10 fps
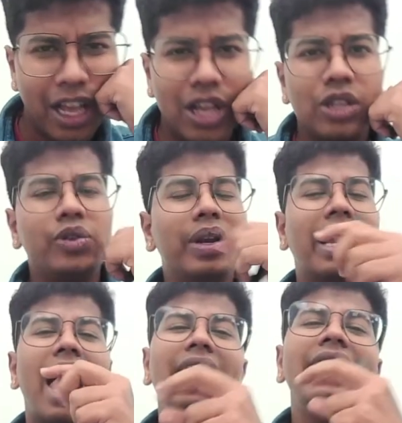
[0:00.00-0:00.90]
So
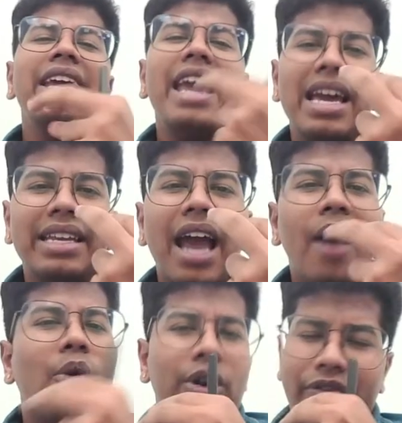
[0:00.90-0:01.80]
regarding area,
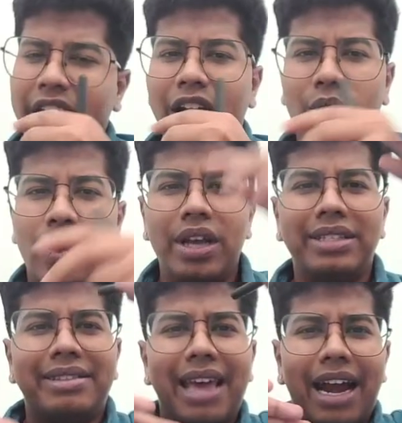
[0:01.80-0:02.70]
what we can do
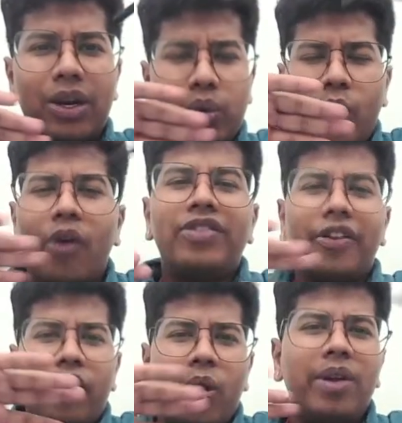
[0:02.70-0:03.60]
is there are 2 of the
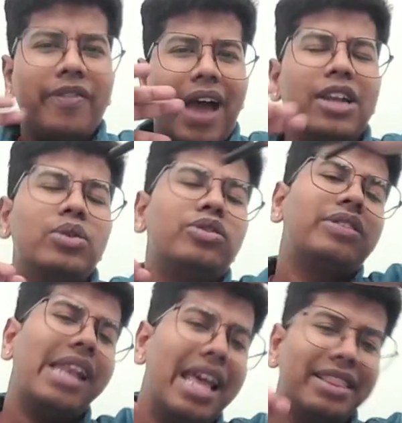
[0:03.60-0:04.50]
following values,
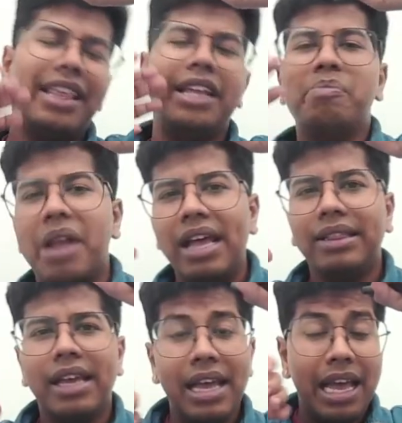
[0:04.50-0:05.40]
length and breadth.
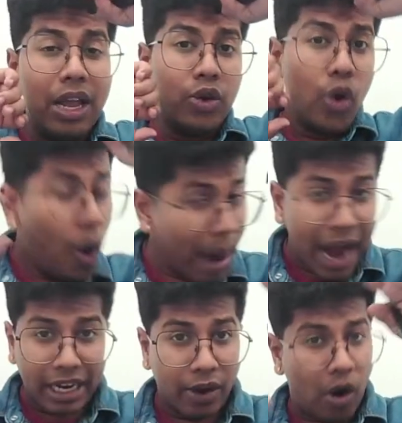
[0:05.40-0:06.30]
No
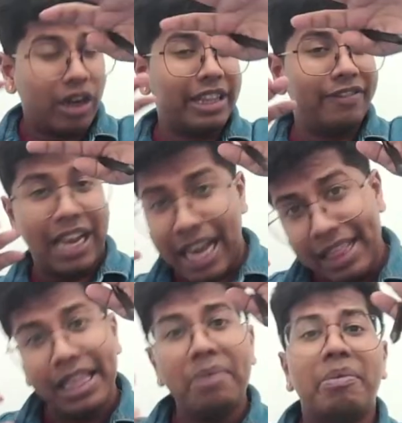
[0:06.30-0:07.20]
matter what, if the
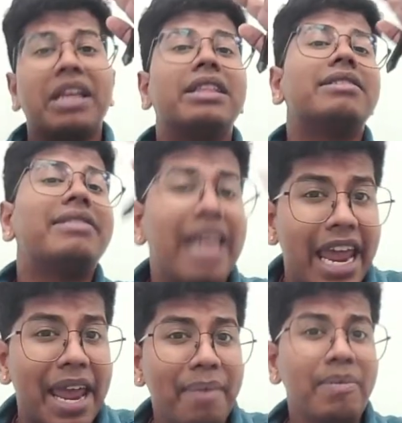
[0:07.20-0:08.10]
length and breadth is
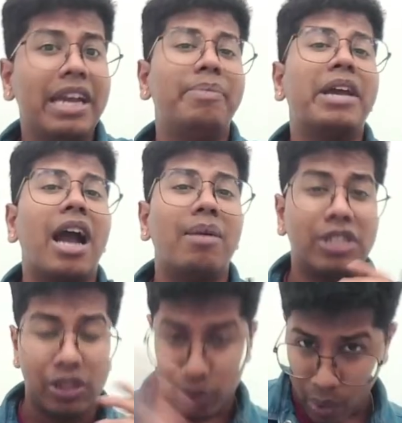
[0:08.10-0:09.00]
same, it becomes
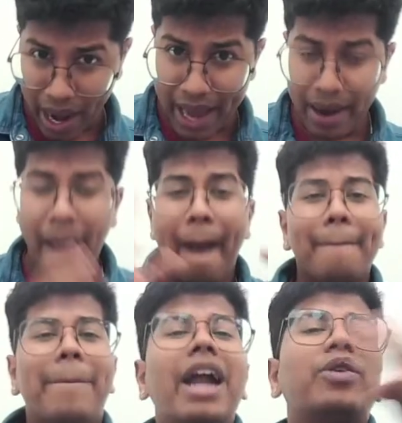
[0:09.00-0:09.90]
a square.
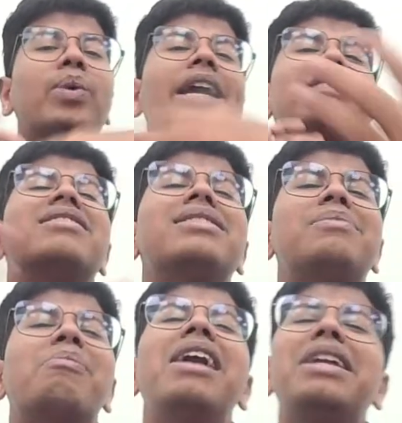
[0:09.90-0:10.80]
But we can just
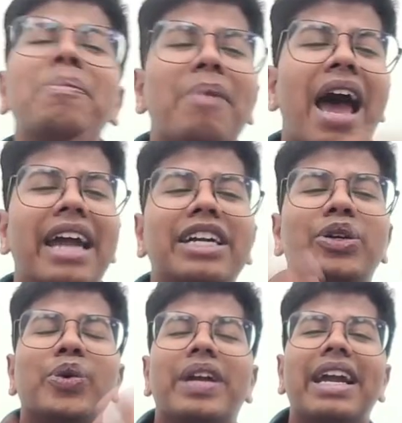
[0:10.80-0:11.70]
multiply it
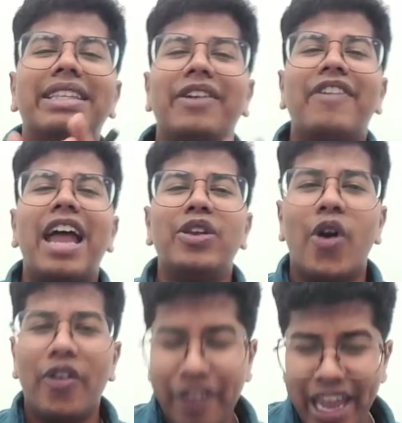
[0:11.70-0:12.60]
to get the value
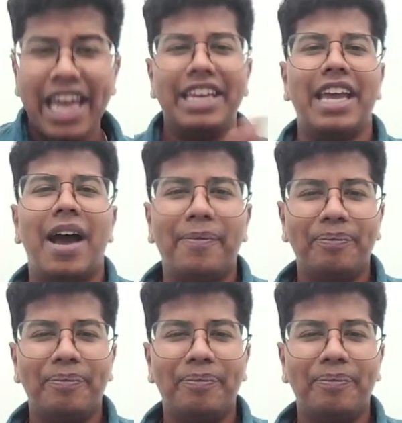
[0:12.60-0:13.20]
of area.